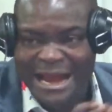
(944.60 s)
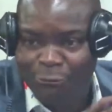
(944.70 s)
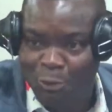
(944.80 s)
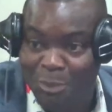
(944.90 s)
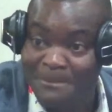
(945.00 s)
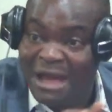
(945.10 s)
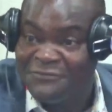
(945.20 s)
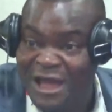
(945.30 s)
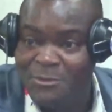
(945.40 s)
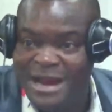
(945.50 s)
you're not cool for
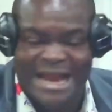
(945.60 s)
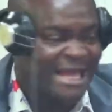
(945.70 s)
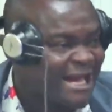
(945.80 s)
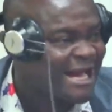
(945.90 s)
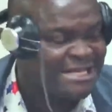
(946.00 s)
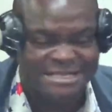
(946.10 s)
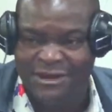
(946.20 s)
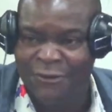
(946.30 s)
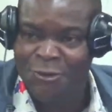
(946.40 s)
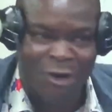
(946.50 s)
Belfia. You're not an
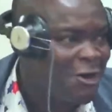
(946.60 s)
agent.